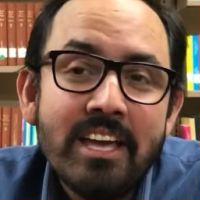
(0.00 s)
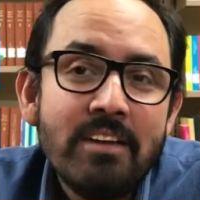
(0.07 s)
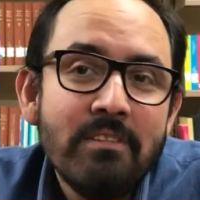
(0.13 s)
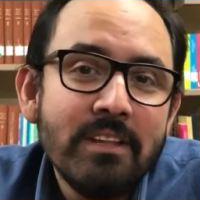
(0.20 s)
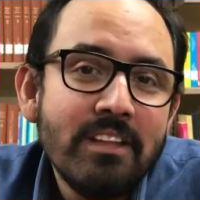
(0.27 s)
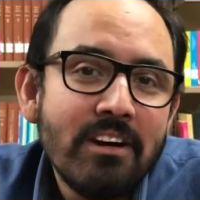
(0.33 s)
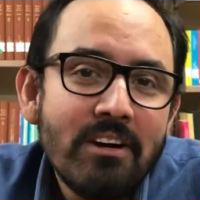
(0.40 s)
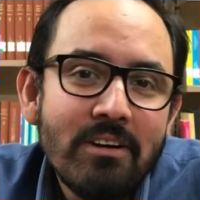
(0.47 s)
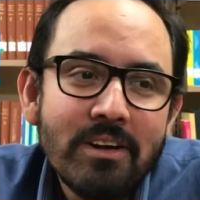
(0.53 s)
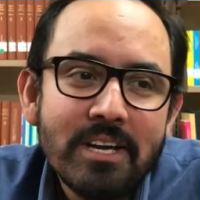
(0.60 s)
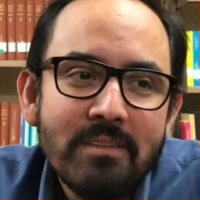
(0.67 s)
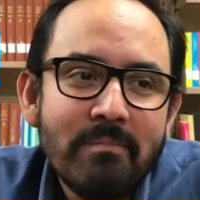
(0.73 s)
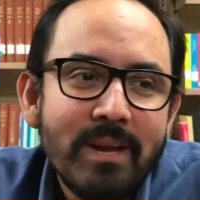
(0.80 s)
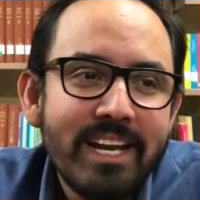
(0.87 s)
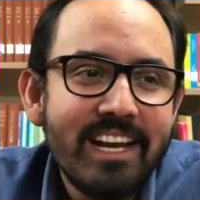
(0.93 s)
even though
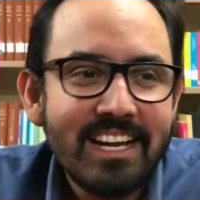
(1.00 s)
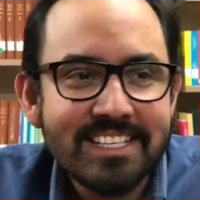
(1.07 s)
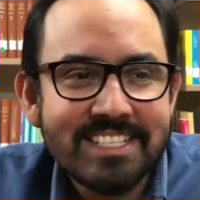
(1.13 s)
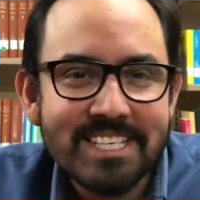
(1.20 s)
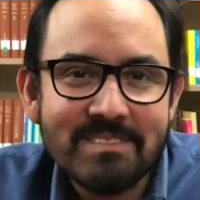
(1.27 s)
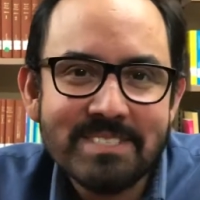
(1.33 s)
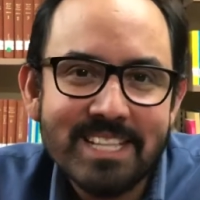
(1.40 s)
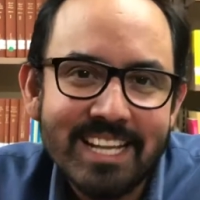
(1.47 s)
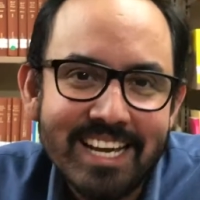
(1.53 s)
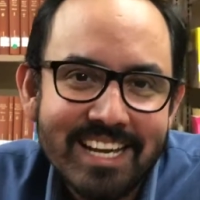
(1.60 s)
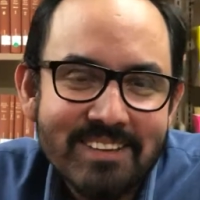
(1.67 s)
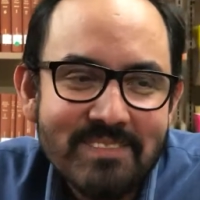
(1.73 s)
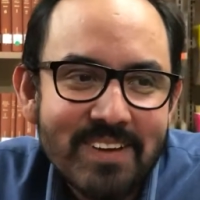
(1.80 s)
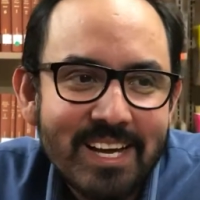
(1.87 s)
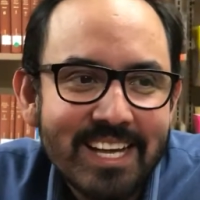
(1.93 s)
it may not seem
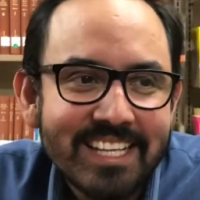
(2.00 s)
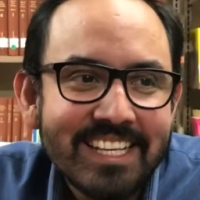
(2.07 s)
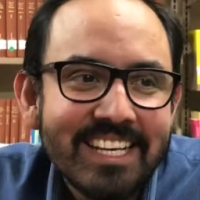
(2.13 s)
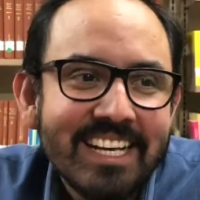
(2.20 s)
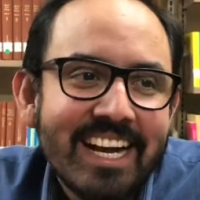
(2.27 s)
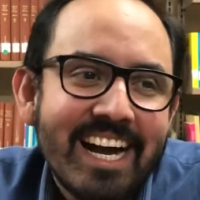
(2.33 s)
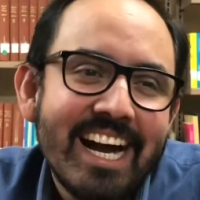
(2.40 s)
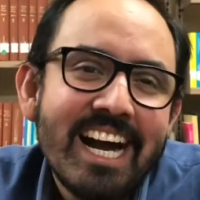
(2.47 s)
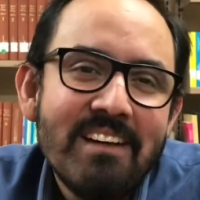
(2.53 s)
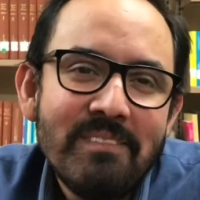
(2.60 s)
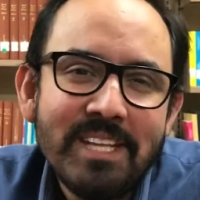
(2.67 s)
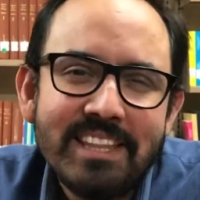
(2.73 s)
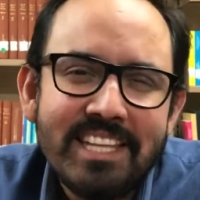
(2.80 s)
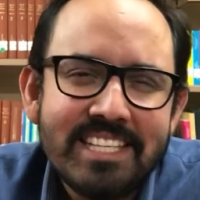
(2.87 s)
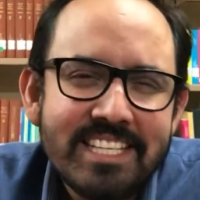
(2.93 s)
like, but I have
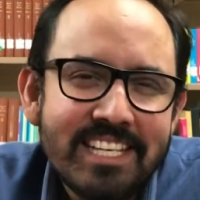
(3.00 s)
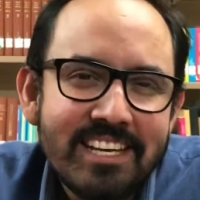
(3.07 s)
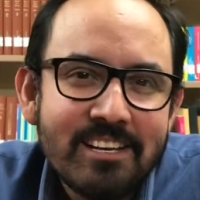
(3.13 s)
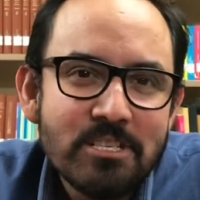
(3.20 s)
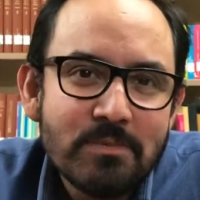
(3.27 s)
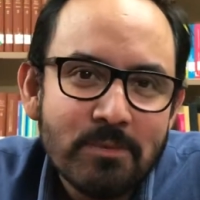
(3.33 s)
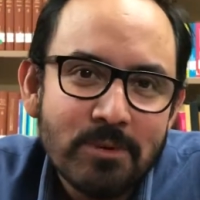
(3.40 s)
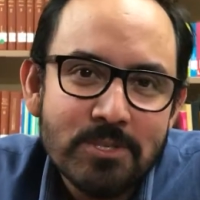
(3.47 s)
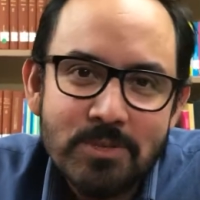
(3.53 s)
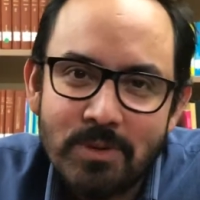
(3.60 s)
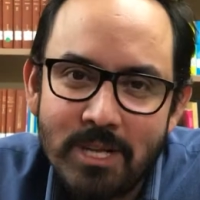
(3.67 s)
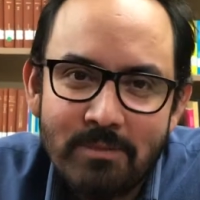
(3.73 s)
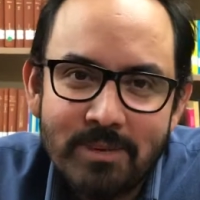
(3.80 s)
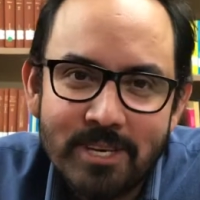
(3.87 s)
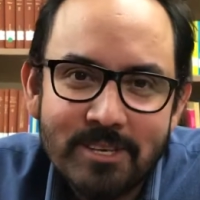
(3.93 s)
been teaching English for
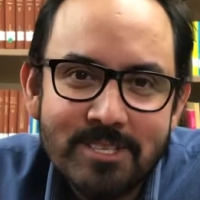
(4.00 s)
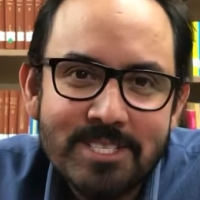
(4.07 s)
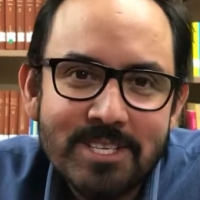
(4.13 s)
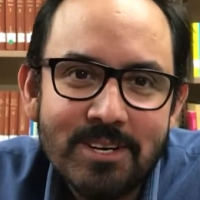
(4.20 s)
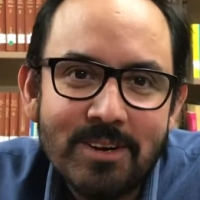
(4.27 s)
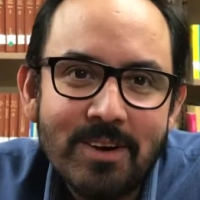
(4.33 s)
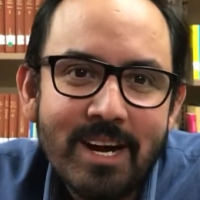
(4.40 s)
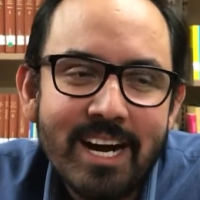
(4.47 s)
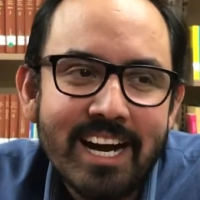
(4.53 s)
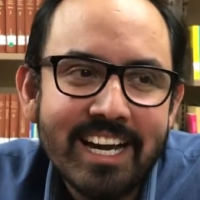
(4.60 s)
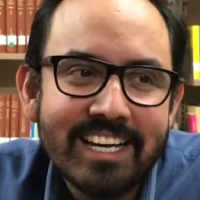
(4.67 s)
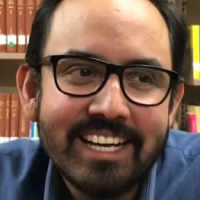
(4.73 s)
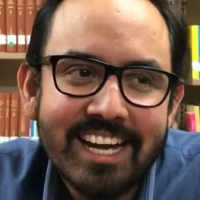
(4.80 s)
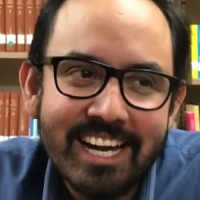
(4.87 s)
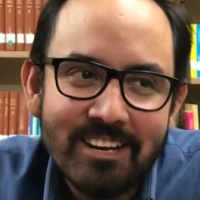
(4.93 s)
12 years, so
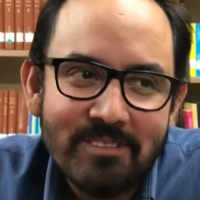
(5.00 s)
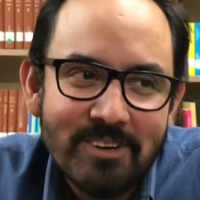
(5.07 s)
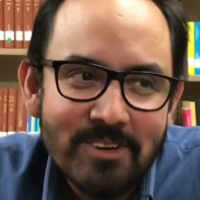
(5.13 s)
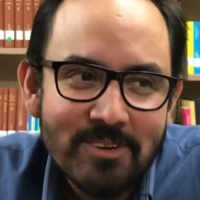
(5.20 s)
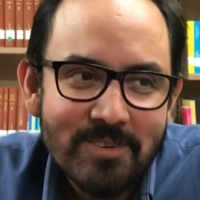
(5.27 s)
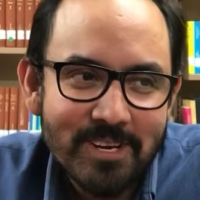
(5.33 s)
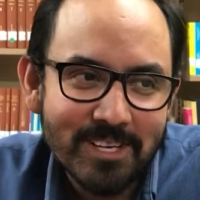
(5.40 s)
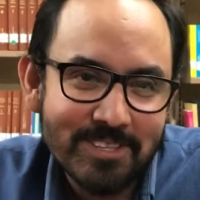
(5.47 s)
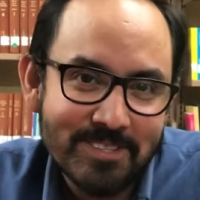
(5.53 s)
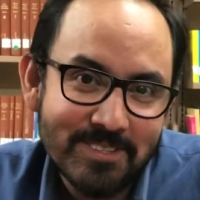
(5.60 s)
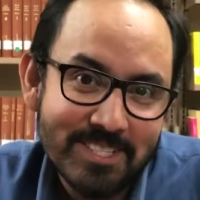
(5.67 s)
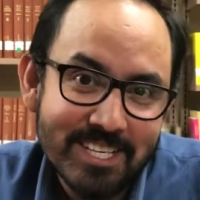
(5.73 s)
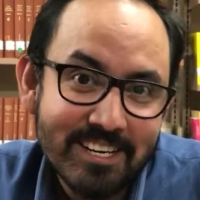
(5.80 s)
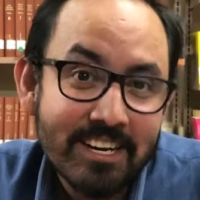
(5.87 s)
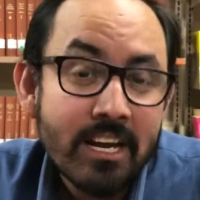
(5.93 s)
I kind of know what I
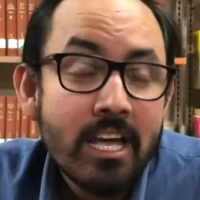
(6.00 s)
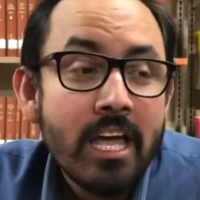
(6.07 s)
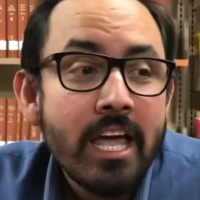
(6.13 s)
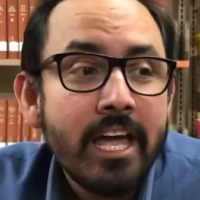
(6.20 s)
do there.